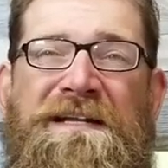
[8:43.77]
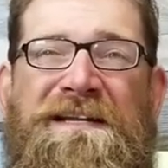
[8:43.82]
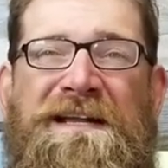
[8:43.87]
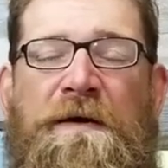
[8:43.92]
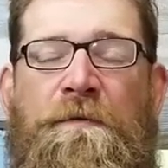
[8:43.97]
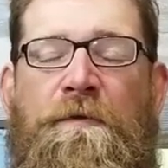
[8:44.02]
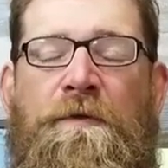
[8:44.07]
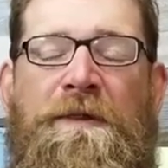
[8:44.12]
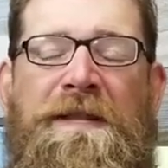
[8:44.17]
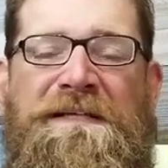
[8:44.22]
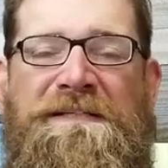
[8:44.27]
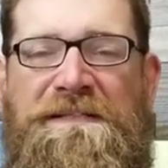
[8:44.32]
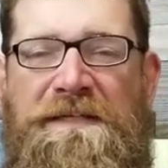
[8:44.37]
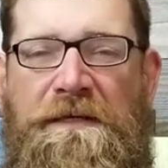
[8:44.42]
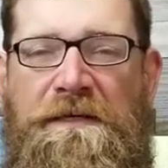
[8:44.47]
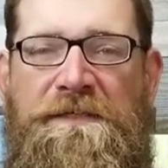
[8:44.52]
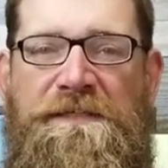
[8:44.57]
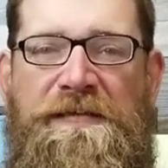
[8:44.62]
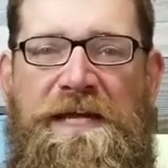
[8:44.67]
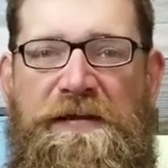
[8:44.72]
I won't
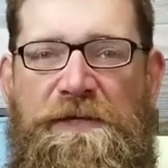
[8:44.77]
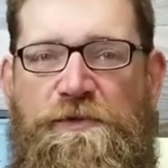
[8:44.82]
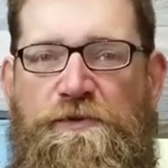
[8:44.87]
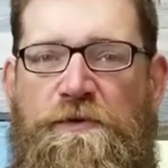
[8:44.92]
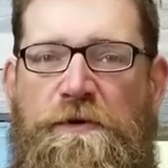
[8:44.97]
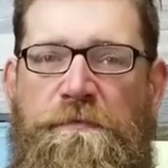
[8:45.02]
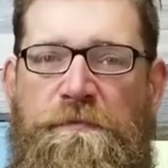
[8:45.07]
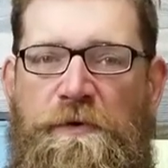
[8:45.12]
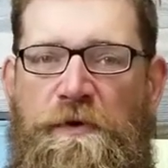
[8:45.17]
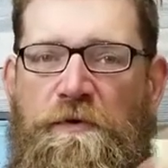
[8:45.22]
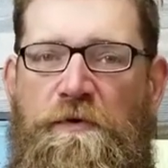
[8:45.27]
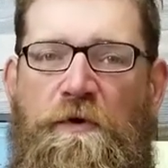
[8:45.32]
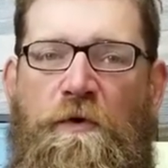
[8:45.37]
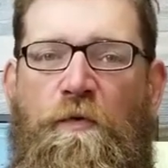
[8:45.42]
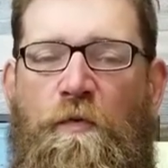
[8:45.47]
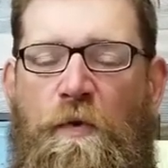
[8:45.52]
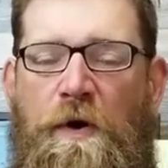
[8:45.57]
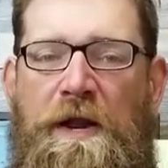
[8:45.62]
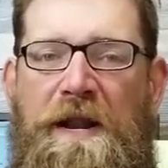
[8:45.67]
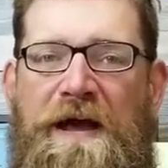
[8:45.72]
necessarily say a tribute
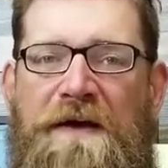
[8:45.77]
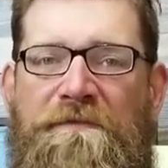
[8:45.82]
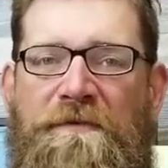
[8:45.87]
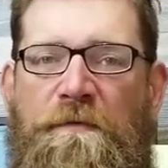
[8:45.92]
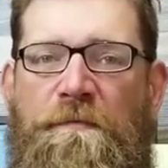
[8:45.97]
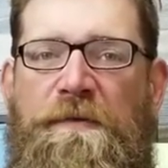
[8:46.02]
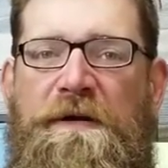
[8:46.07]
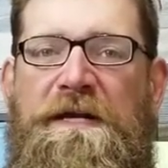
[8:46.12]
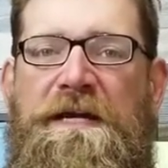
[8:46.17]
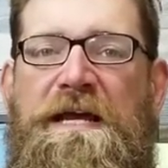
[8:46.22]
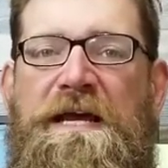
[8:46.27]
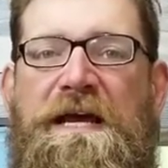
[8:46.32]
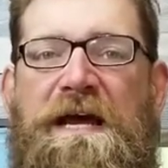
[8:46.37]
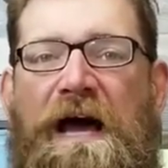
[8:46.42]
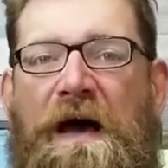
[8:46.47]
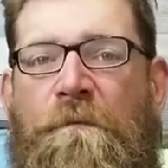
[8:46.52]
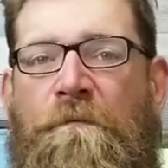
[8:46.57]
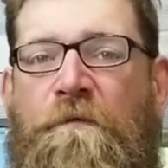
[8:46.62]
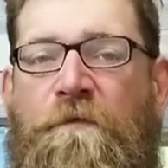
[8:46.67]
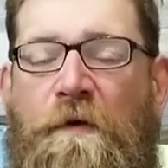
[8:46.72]
or whatever, but
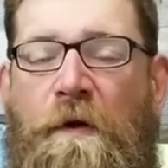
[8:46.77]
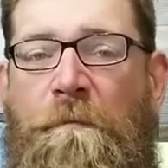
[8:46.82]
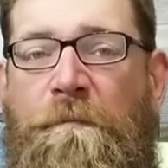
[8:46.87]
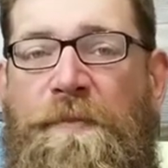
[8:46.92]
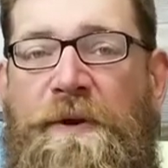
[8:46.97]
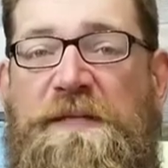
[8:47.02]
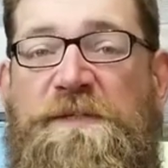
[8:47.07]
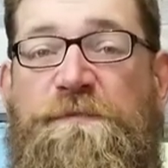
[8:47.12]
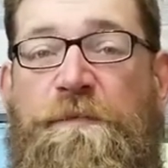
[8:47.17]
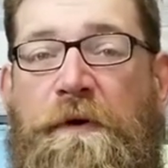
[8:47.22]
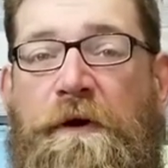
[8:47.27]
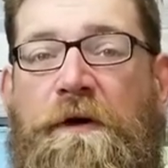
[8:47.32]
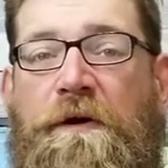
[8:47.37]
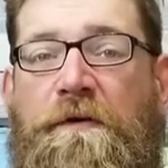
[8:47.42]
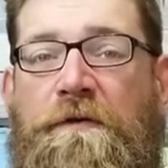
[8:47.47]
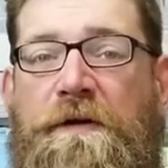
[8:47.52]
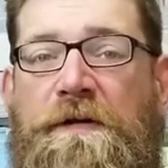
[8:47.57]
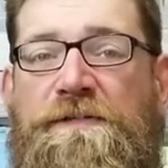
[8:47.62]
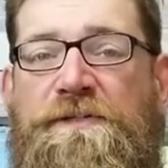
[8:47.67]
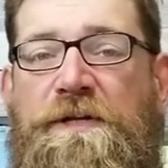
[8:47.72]
I'm from Pittsburgh
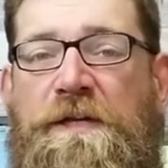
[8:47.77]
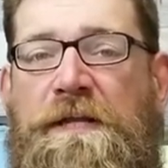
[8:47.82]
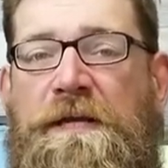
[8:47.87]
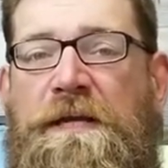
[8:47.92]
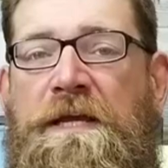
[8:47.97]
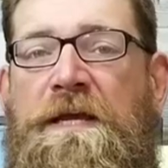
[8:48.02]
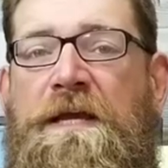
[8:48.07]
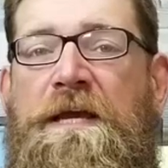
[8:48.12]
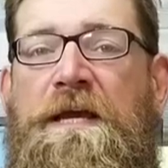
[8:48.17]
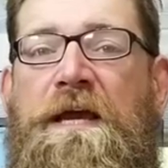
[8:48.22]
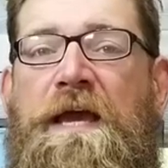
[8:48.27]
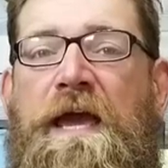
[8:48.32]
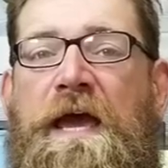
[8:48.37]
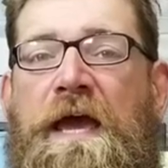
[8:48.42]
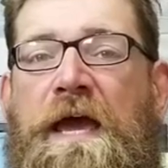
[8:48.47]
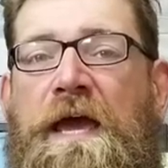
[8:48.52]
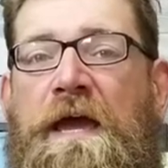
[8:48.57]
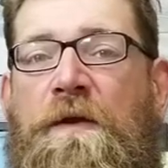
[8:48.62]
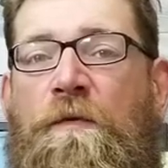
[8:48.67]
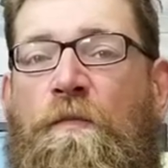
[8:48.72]
originally.
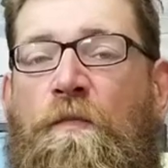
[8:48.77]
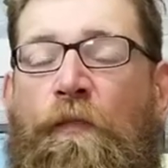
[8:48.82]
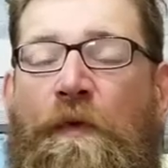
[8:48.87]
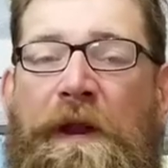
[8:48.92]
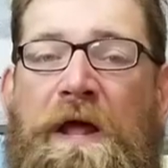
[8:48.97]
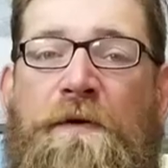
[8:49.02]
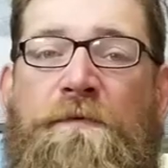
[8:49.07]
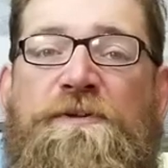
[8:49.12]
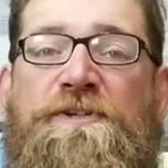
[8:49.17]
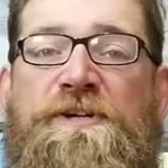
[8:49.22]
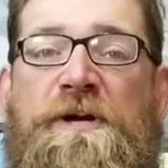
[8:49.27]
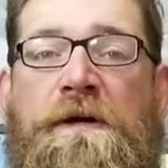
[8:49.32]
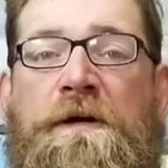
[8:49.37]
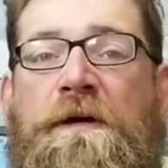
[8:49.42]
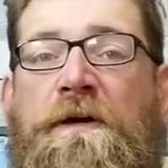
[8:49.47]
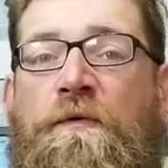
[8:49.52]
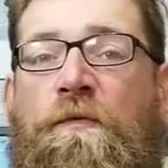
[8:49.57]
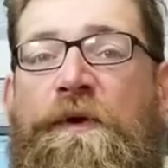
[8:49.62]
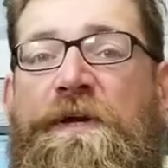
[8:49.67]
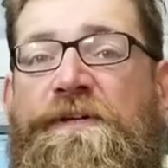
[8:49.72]
And when I was
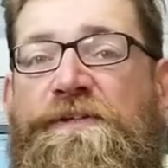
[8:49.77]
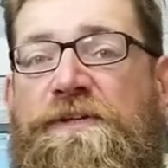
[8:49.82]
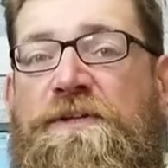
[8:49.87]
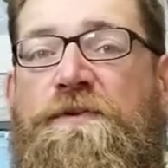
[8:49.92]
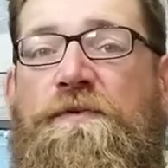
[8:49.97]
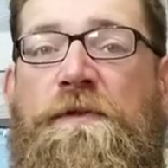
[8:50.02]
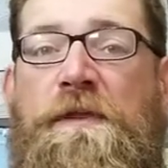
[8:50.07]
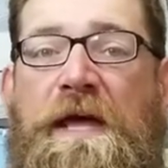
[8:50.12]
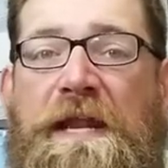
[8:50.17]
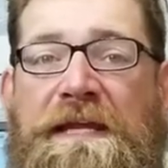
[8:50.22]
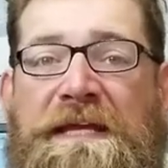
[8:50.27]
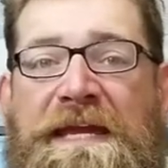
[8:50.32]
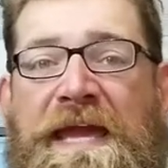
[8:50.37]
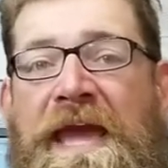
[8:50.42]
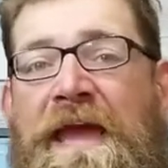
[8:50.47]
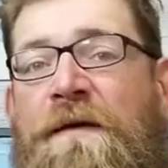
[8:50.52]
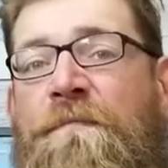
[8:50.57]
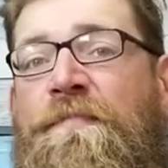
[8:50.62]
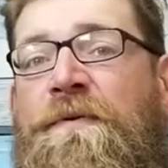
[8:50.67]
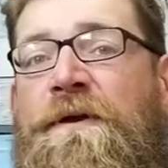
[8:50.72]
younger, we used to do a lot of
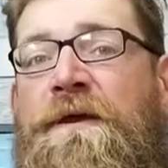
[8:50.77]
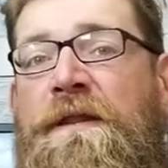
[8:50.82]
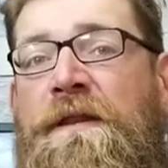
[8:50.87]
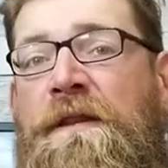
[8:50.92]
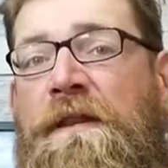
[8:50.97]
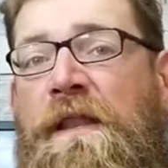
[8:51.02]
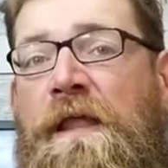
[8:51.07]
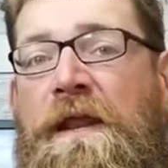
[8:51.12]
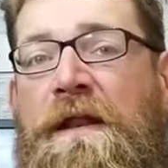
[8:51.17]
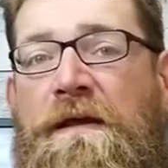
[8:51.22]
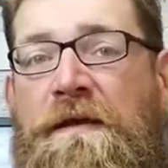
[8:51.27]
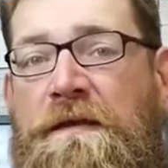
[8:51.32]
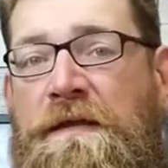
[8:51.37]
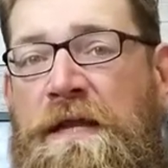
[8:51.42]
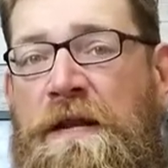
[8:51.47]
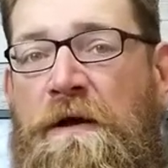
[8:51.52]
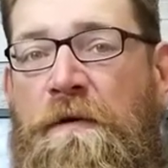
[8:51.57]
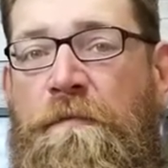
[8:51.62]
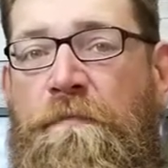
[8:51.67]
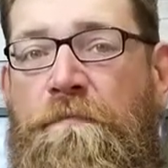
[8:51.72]
camping, a lot of,
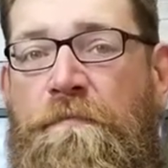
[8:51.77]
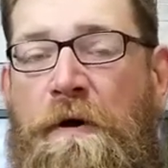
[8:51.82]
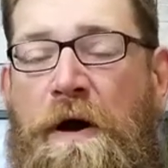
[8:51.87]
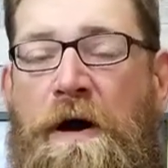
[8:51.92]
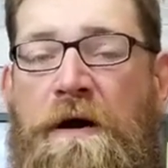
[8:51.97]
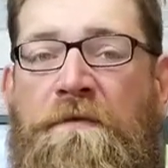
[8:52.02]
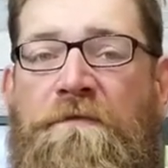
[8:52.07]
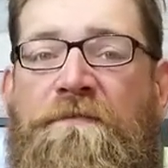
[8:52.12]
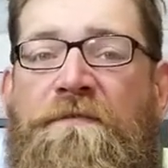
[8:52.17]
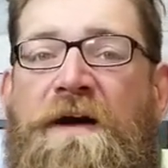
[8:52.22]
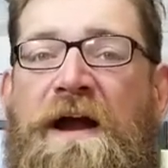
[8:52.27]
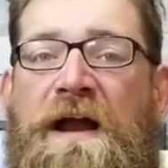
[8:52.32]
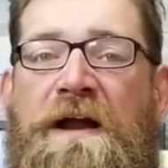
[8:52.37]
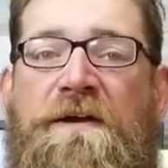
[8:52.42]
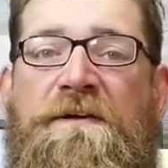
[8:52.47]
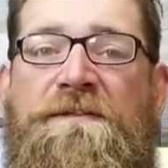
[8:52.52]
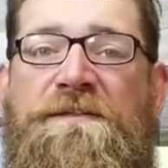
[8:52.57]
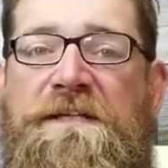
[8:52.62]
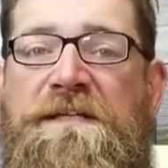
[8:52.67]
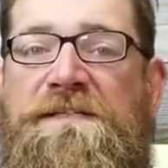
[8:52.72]
you know,
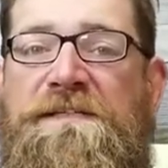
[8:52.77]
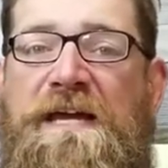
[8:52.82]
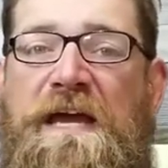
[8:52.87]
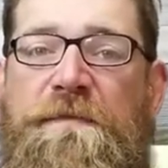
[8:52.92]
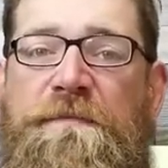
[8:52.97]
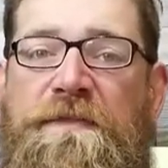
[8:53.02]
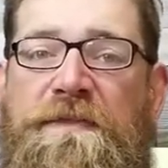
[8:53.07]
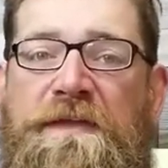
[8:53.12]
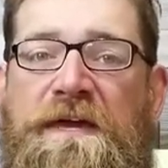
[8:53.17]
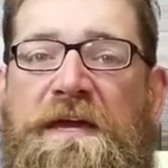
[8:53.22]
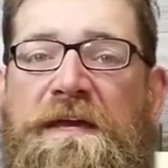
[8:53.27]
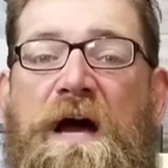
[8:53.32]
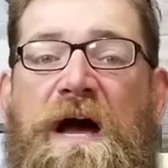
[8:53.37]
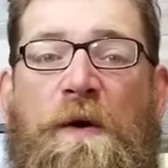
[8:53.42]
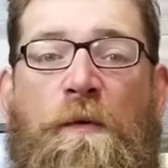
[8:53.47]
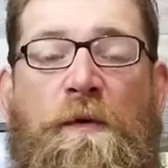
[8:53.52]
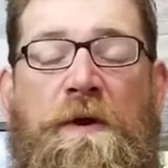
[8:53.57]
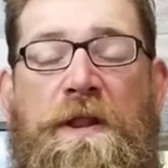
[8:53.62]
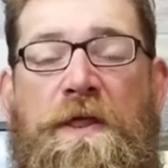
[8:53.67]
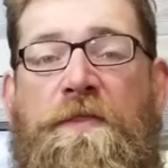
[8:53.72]
bonfires, this type of thing.
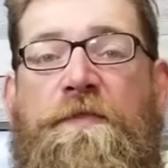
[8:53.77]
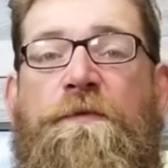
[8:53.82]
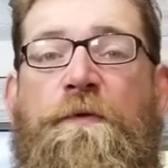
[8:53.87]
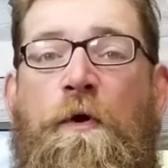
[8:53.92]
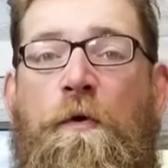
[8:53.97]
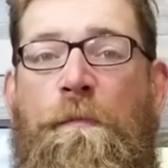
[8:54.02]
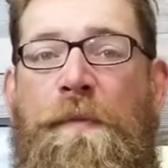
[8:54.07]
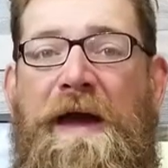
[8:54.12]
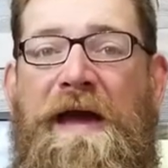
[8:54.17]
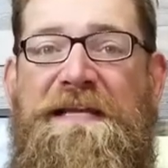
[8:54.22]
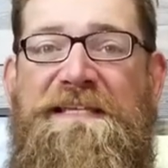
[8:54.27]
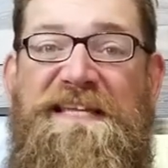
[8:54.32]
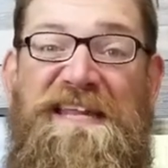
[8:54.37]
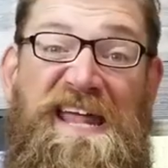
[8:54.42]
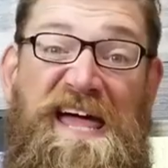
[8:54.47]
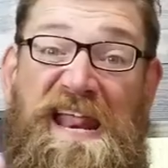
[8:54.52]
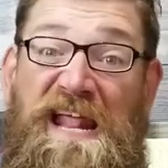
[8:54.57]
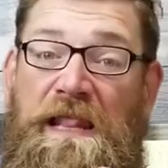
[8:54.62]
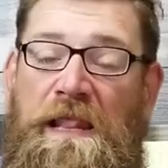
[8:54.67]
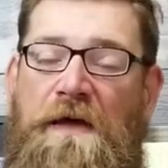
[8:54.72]
I wanted to throw back to
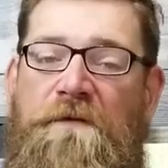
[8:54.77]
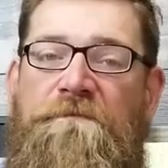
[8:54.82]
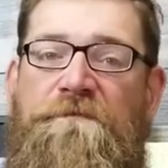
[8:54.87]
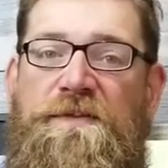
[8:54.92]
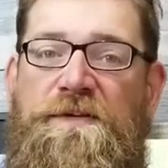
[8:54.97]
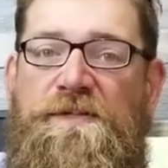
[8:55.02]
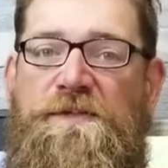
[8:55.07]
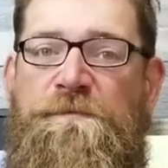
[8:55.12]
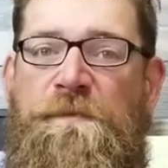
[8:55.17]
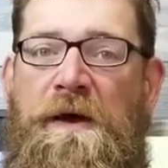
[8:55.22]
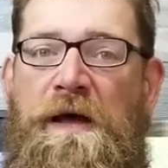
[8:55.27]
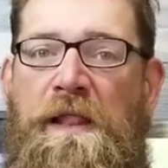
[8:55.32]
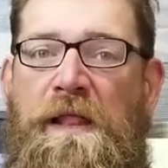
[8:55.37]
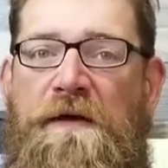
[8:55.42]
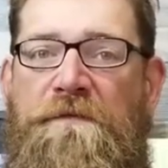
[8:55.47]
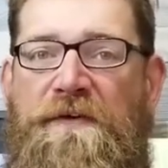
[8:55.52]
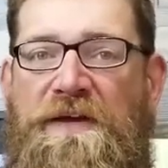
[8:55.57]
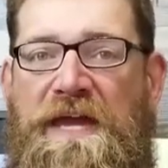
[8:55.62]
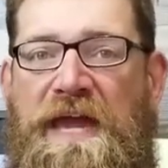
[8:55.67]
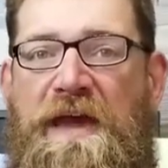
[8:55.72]
that. I love the smell
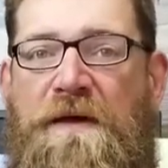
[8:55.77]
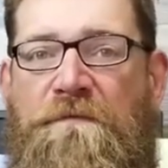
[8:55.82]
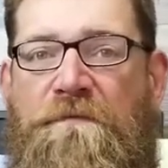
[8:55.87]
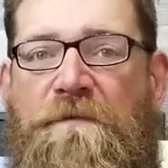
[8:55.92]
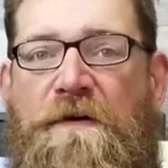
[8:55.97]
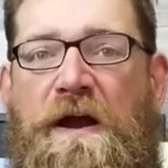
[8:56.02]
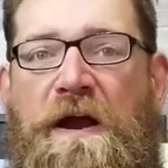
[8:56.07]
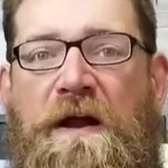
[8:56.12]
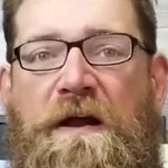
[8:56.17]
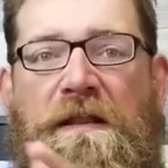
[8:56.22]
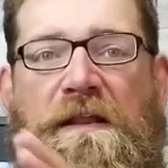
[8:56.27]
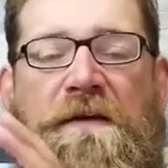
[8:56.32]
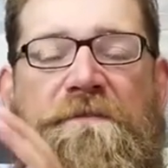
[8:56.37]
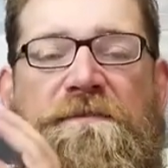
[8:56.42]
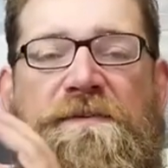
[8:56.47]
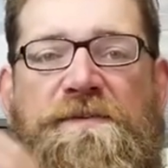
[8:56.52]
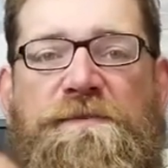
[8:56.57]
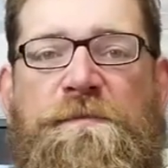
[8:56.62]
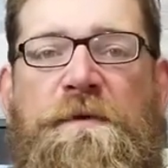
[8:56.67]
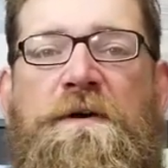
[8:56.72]
of a campfire. I love
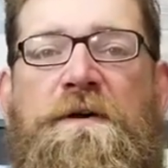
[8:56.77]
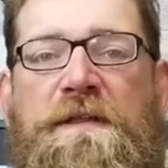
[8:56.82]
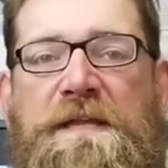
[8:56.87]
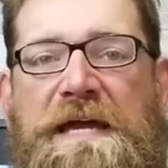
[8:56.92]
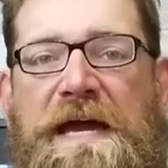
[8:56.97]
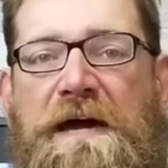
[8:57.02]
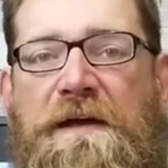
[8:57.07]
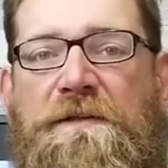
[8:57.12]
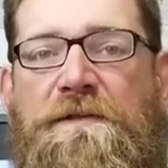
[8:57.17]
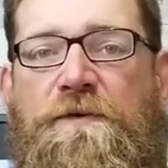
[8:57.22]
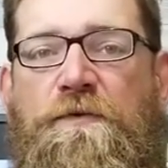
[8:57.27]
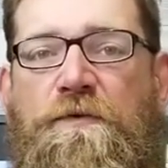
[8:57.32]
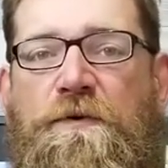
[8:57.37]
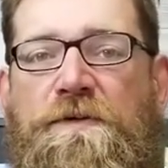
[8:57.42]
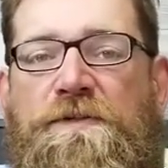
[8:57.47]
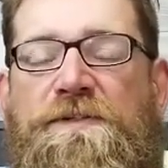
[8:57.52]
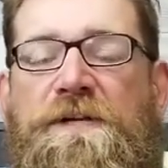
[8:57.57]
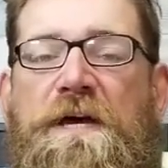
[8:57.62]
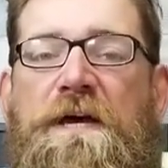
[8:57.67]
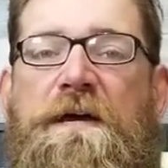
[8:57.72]
the smell of the
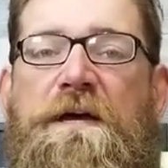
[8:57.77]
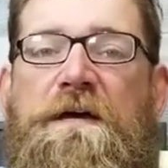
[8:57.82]
outdoors.